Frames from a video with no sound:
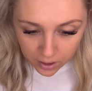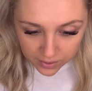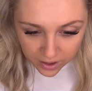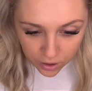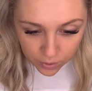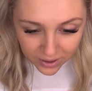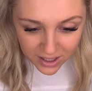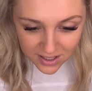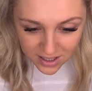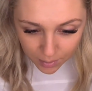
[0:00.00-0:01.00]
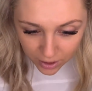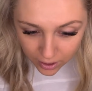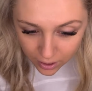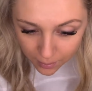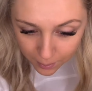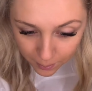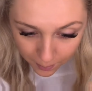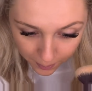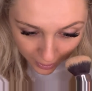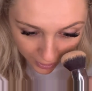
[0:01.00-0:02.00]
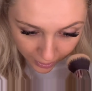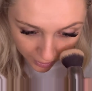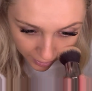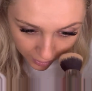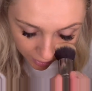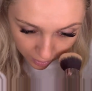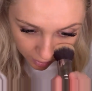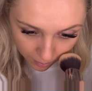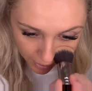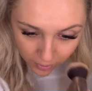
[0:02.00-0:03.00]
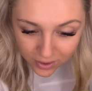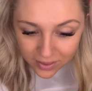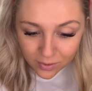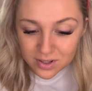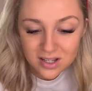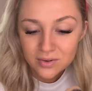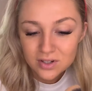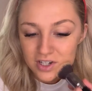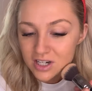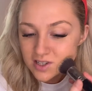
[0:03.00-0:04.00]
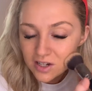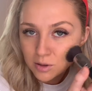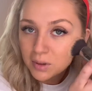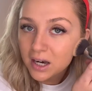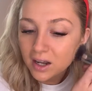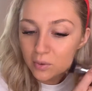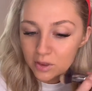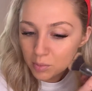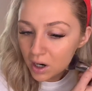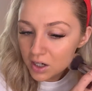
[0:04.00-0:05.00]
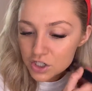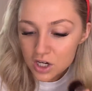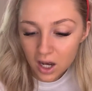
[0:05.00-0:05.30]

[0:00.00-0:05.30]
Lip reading: They look really similar, but my only thing was it was just easier to blend out with a brush.